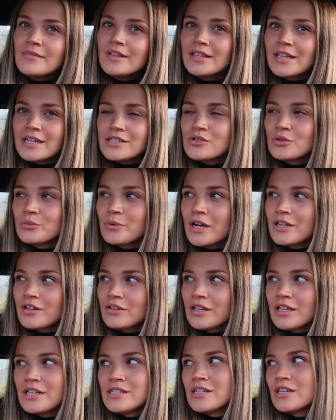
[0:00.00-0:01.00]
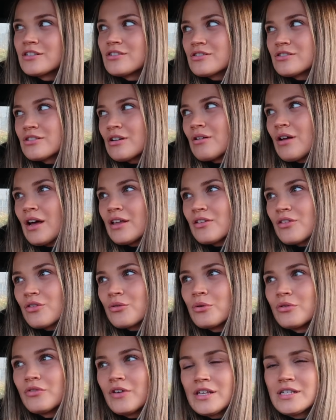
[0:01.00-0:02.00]
that's not why I don't eat it. I just don't like the
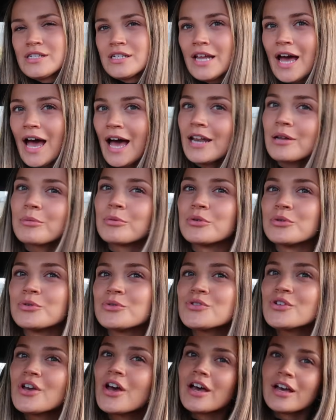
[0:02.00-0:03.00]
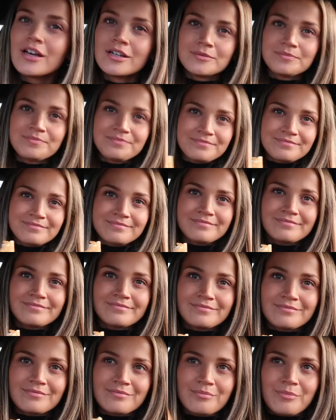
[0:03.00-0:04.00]
thought of eating animals,
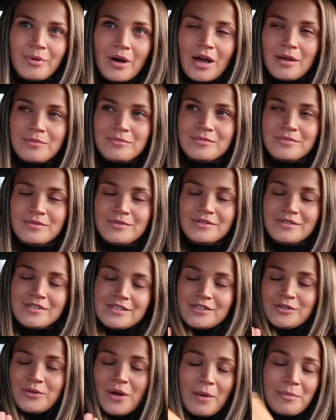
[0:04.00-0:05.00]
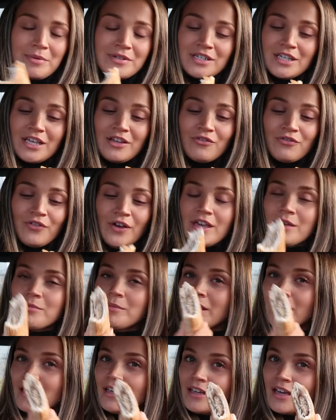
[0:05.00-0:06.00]
but I'm still happy to eat fake
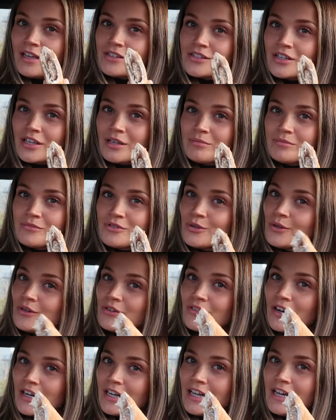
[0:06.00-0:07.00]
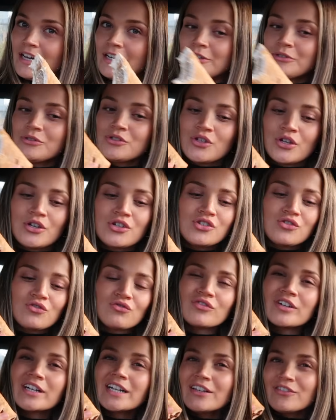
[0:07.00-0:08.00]
meat as I'm doing right now. So it's
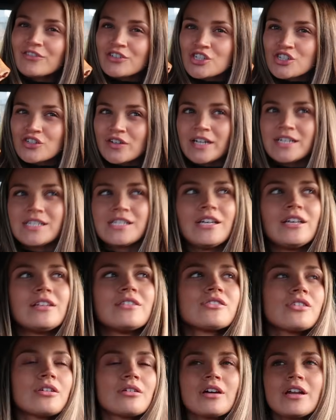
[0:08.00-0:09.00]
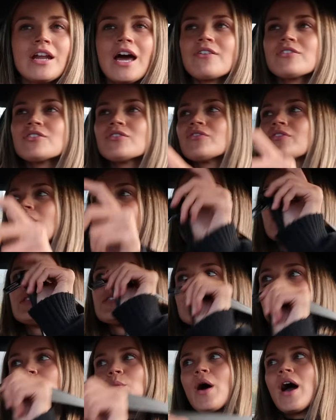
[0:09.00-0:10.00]
really frustrating. So I'm gonna have to find
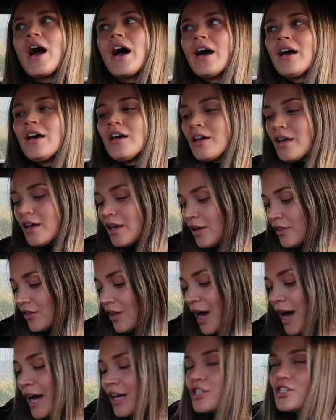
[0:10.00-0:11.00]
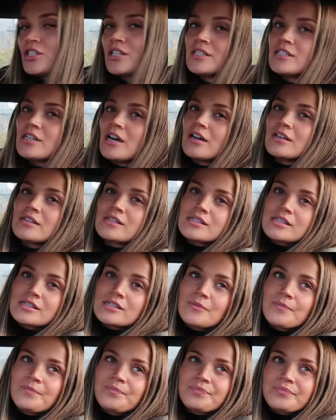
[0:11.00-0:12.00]
somewhere that actually
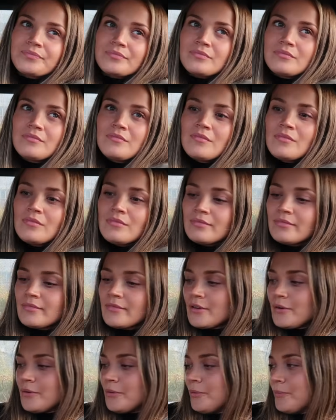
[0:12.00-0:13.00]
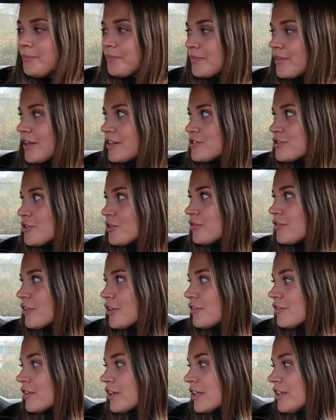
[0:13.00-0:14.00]
does... Oh, that's your
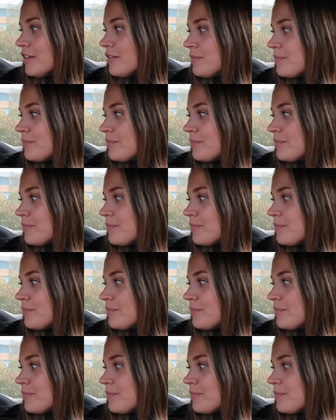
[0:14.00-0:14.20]
phone ringing.